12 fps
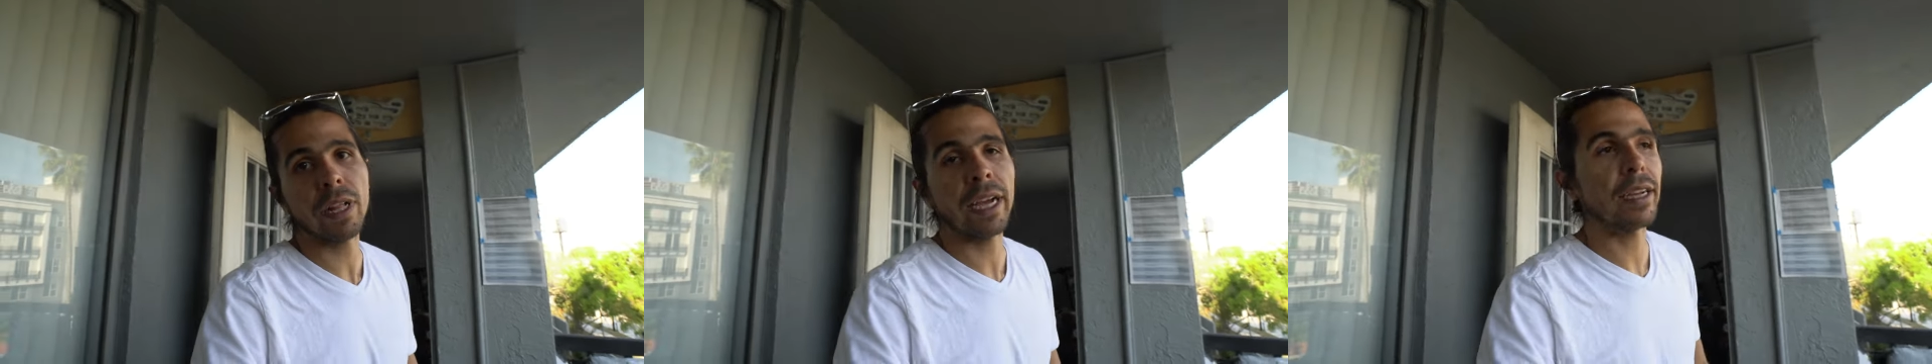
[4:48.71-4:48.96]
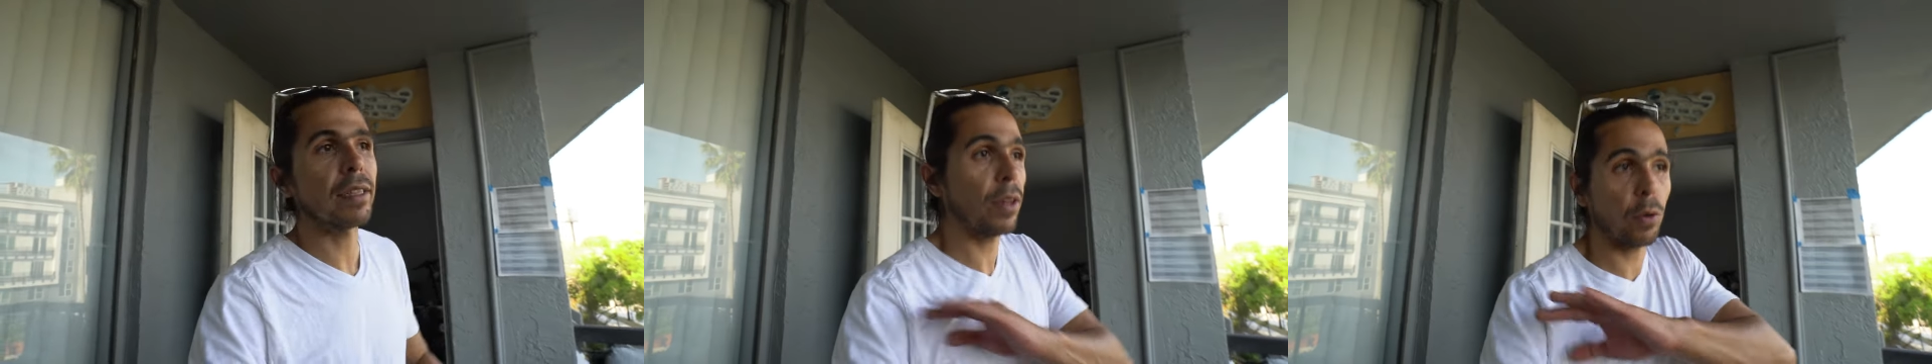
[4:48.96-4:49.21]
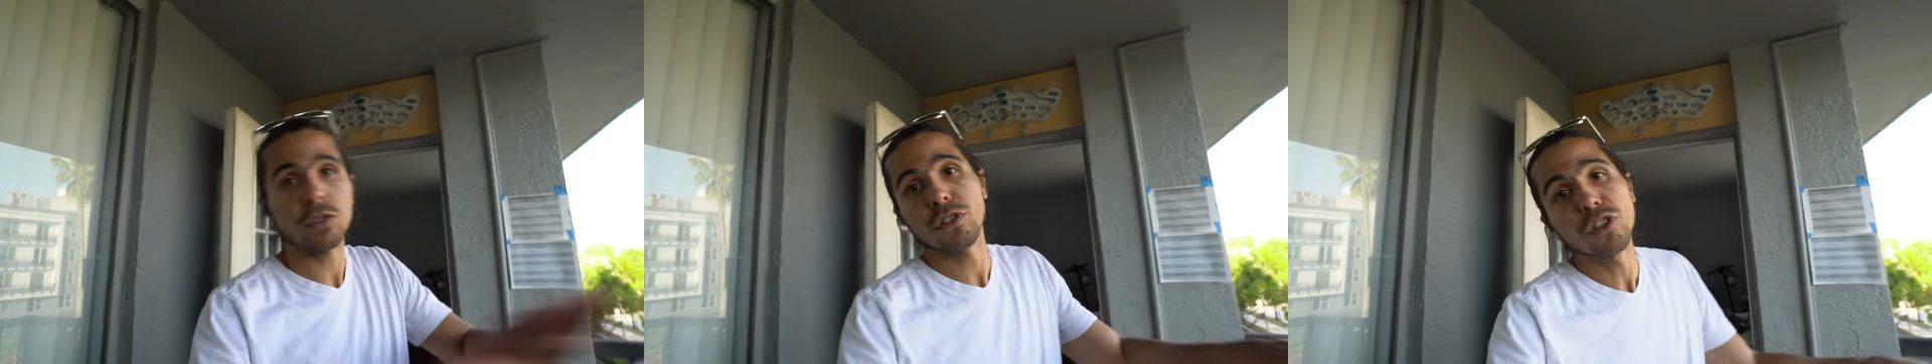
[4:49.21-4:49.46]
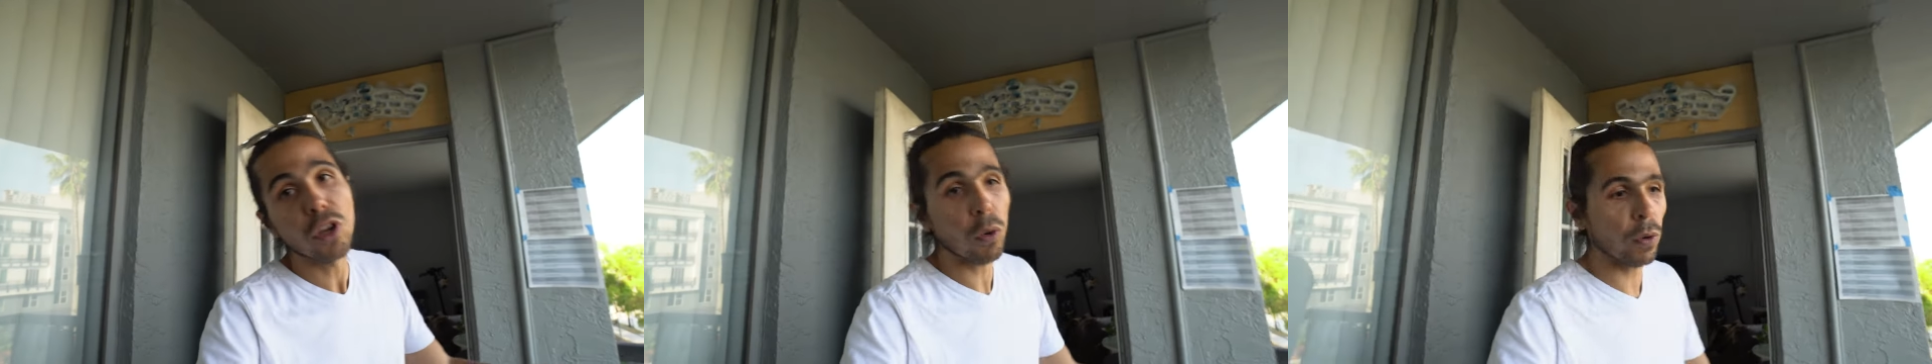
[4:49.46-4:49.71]
Like there was
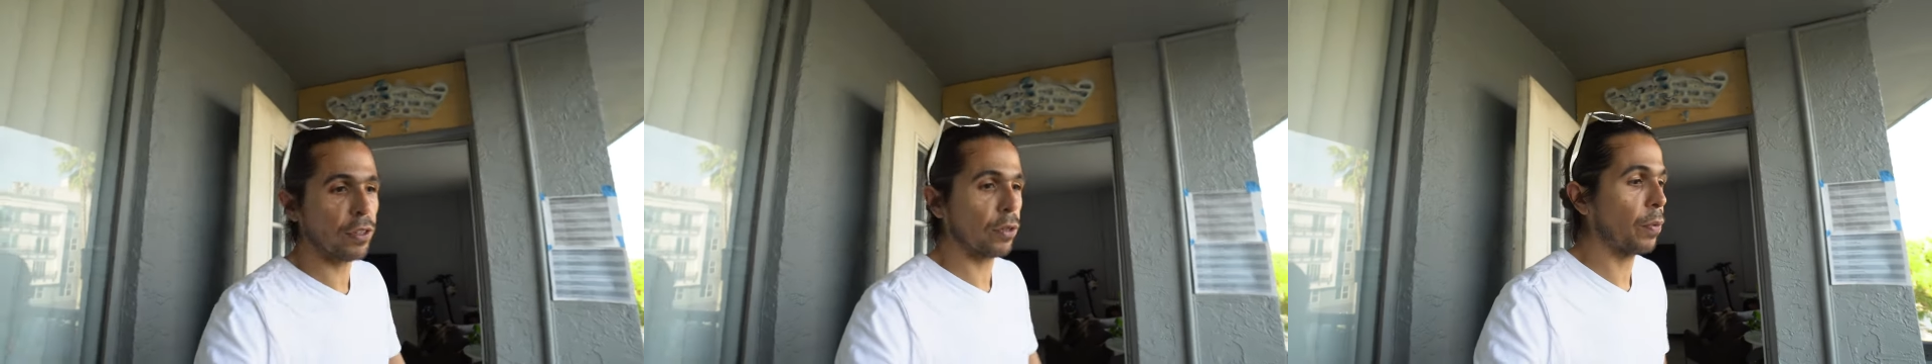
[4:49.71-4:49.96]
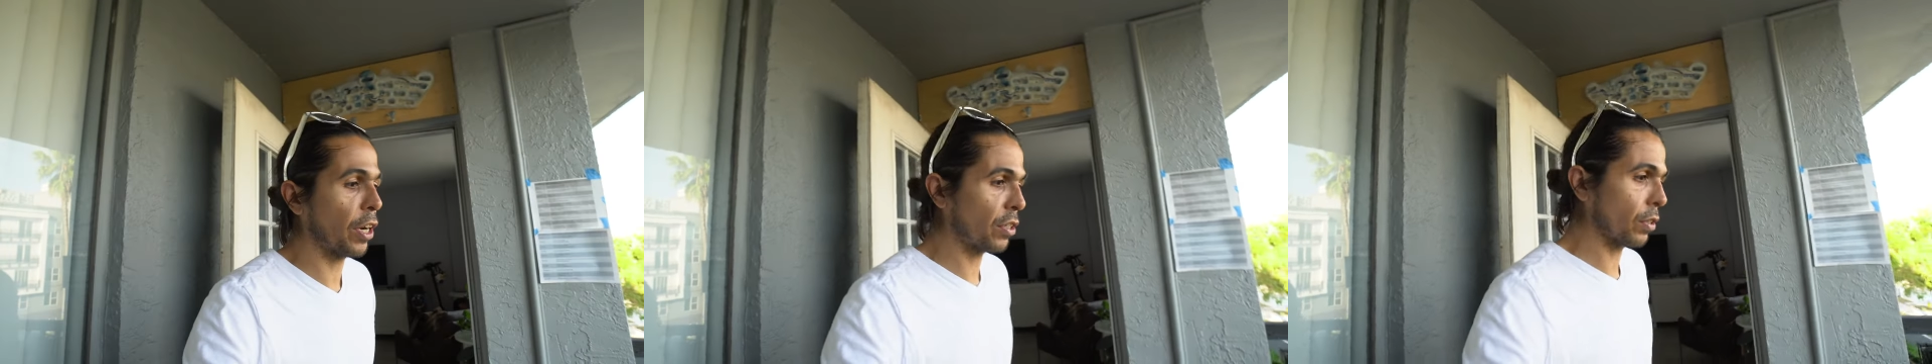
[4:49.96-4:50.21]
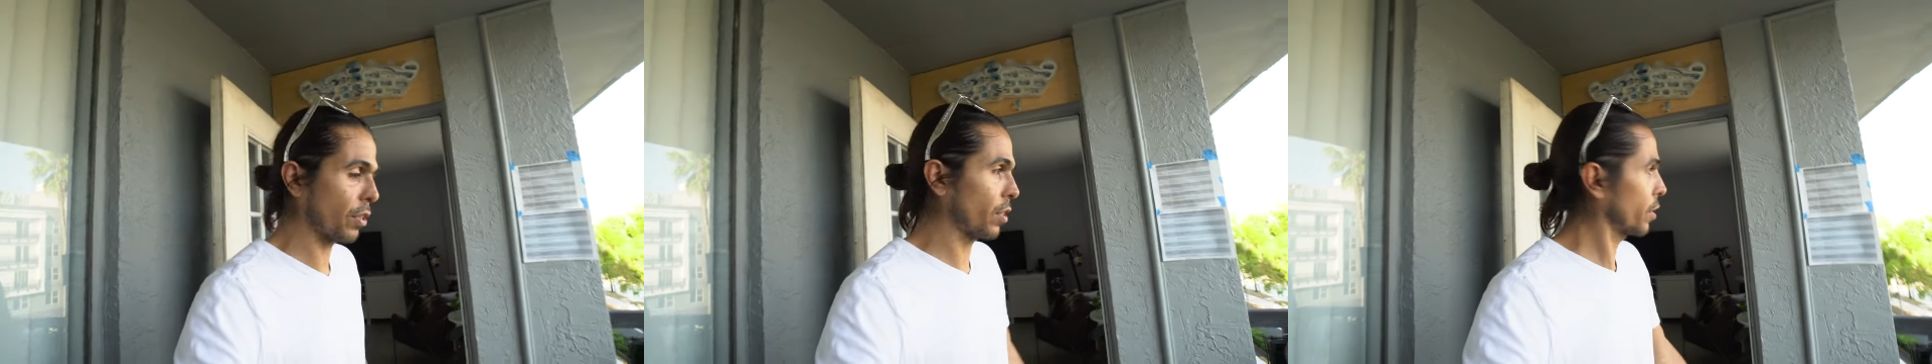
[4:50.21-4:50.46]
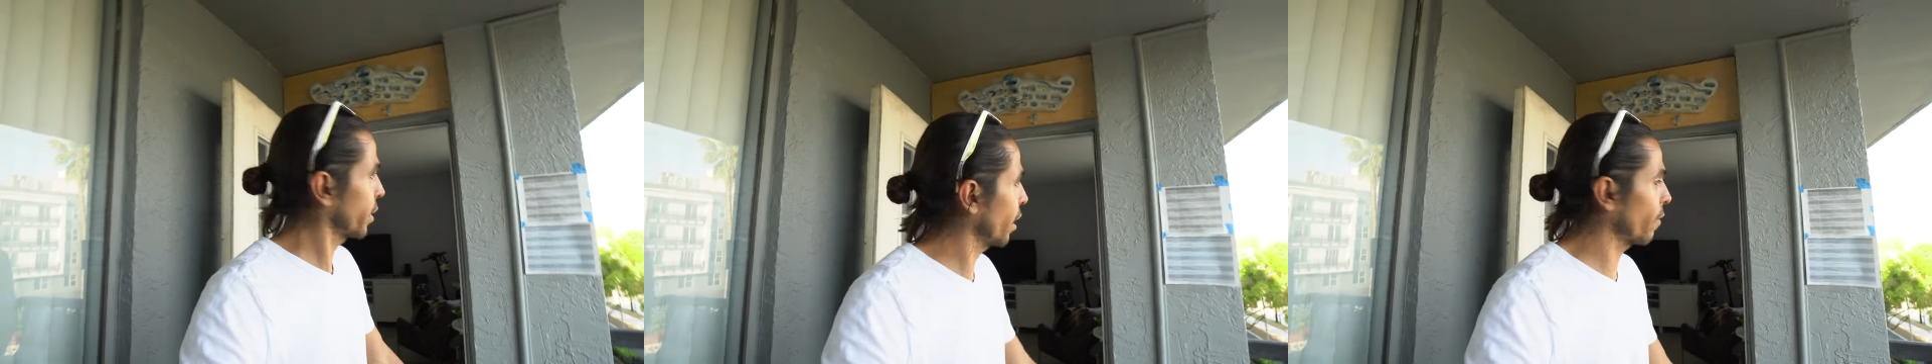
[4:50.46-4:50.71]
no reservations in
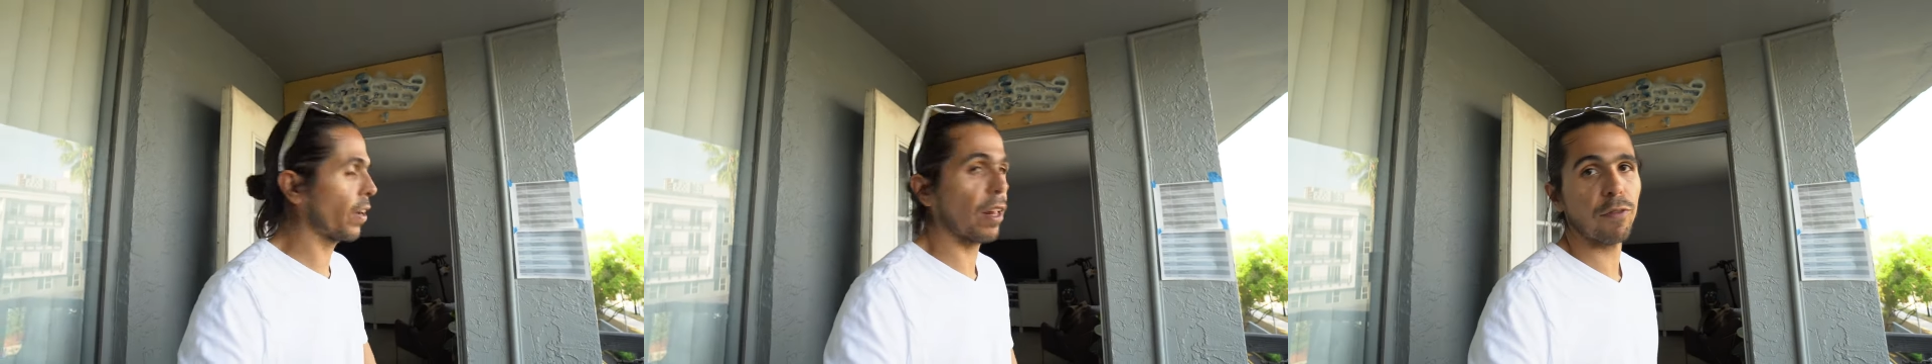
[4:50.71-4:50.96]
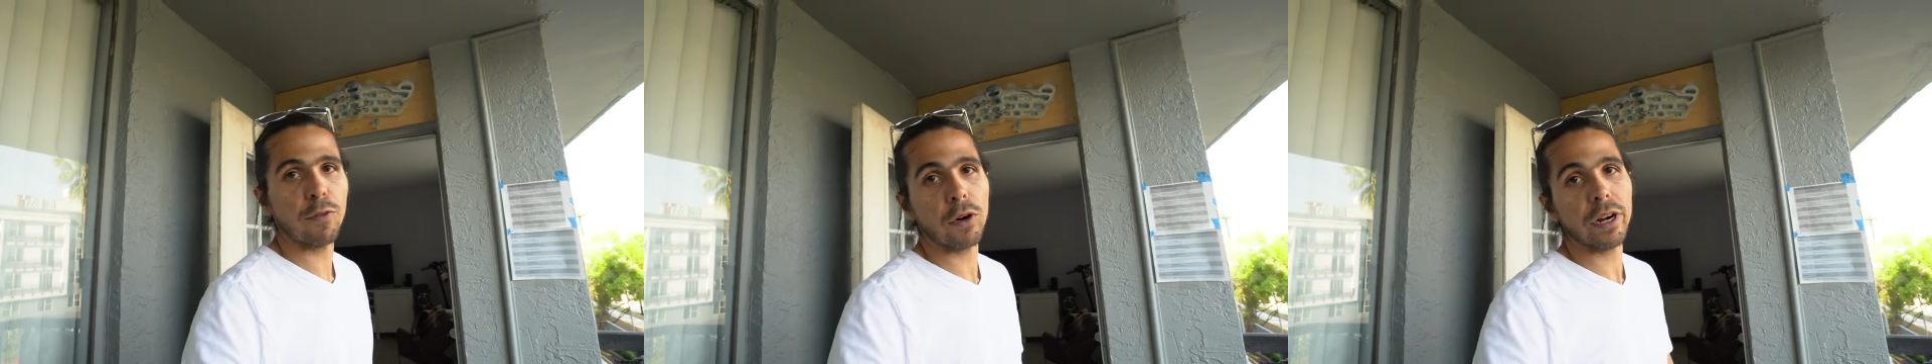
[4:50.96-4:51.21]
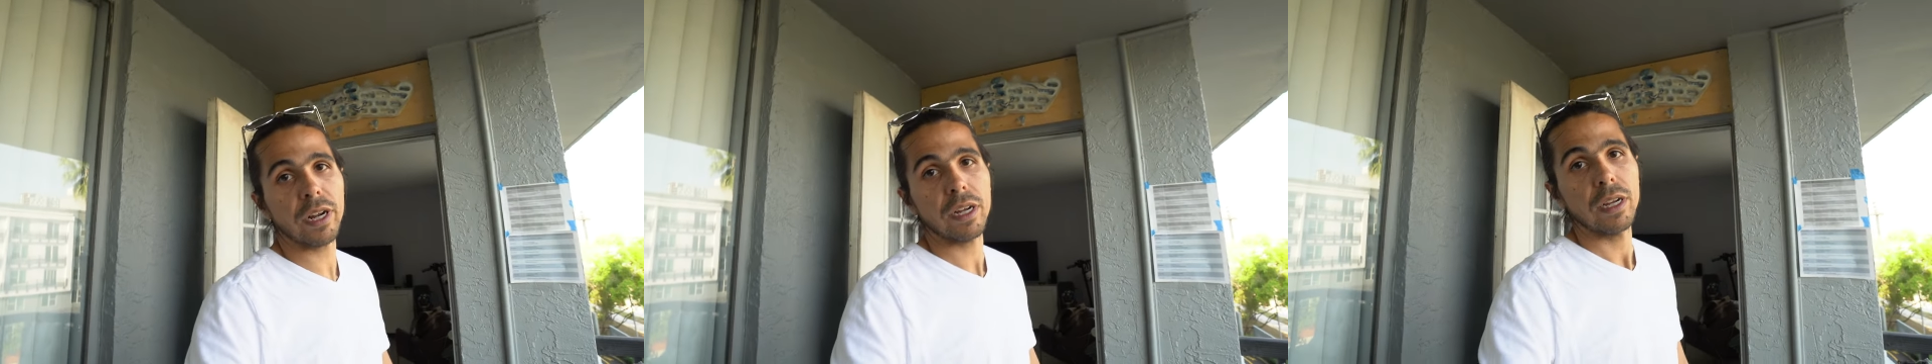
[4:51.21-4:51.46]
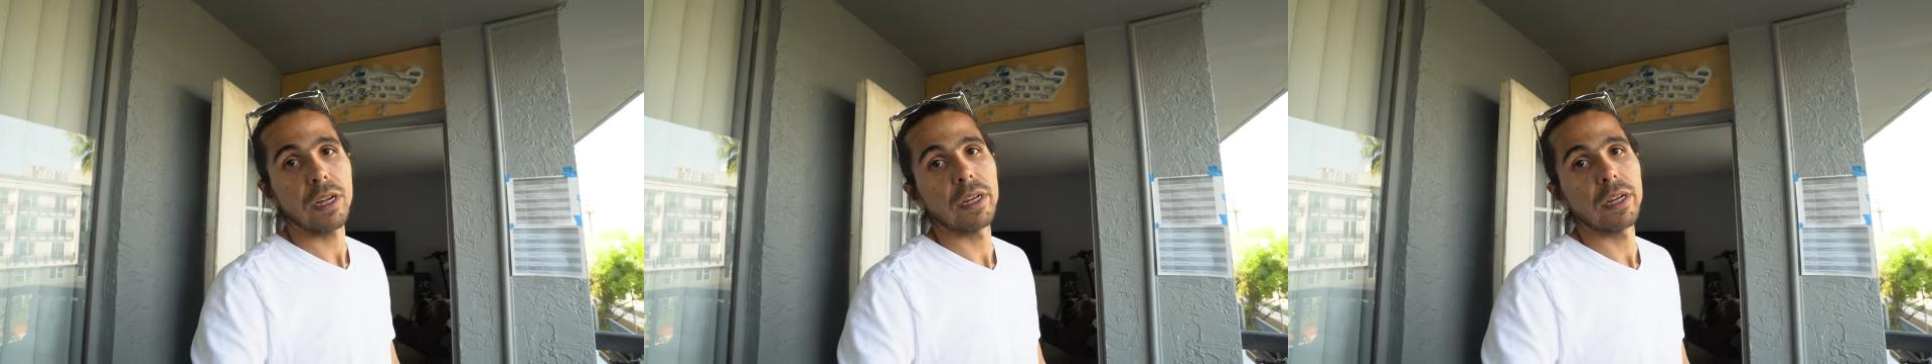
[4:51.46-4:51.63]
the state of California,